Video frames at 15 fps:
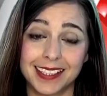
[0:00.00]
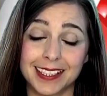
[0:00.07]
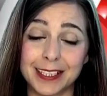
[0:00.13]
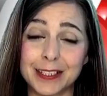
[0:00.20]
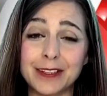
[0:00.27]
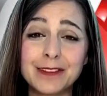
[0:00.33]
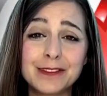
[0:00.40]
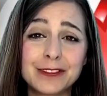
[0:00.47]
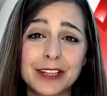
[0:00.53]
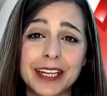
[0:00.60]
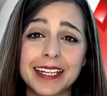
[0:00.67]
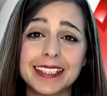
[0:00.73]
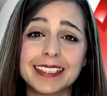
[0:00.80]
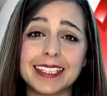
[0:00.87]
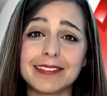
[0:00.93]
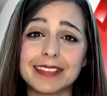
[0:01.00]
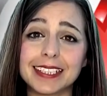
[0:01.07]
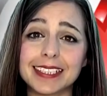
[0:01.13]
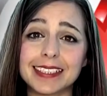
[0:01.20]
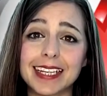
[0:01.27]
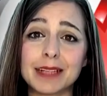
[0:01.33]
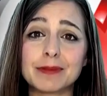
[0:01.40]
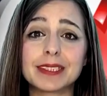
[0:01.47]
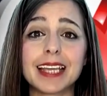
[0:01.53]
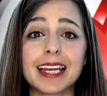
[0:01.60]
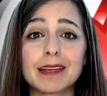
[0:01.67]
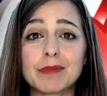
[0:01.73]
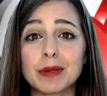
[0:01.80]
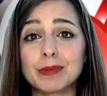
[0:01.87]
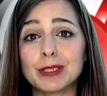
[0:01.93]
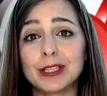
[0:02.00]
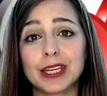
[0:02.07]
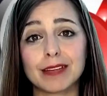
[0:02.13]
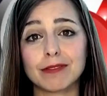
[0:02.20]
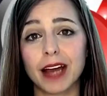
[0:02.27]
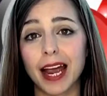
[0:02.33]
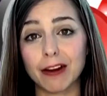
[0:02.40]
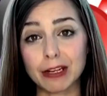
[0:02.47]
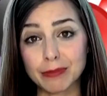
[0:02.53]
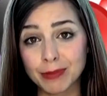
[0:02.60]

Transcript: The golf training DVD site was getting people looking for Harry